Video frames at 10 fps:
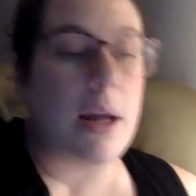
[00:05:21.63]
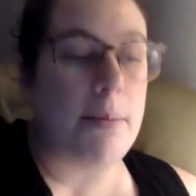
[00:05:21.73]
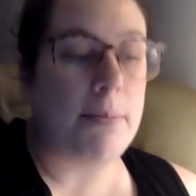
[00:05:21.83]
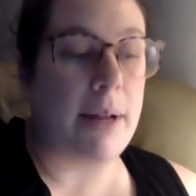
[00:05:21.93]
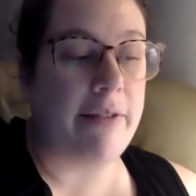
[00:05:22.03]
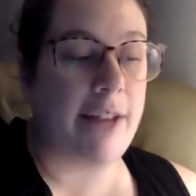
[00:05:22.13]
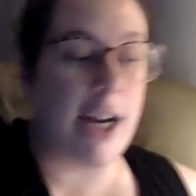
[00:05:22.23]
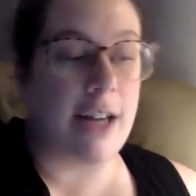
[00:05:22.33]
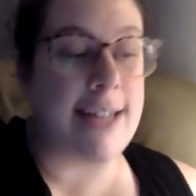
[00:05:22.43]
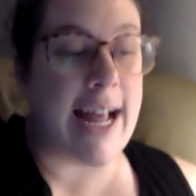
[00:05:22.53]
but if they're
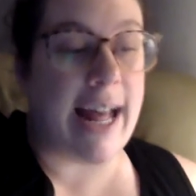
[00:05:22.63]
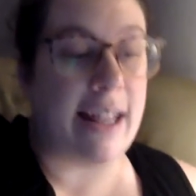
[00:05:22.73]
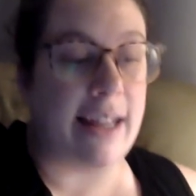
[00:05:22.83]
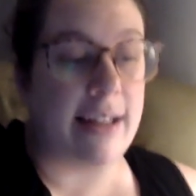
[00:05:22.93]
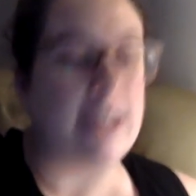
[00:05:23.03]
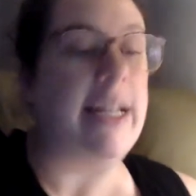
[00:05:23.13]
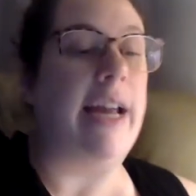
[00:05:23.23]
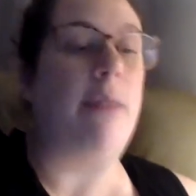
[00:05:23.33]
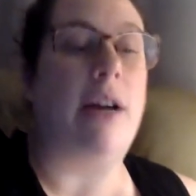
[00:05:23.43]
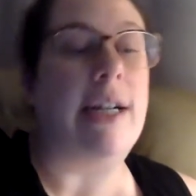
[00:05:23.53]
exactly the
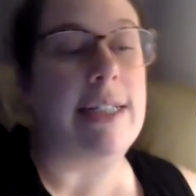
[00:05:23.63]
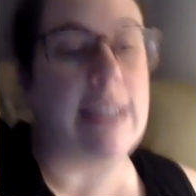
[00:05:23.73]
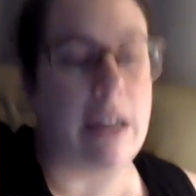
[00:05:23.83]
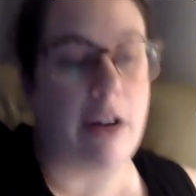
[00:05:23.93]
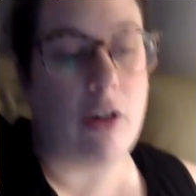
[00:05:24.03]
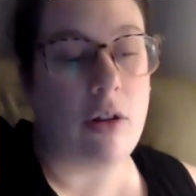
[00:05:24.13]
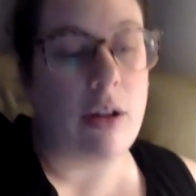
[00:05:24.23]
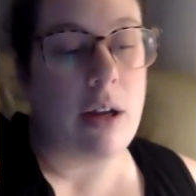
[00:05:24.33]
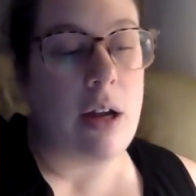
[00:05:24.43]
same, they're identical.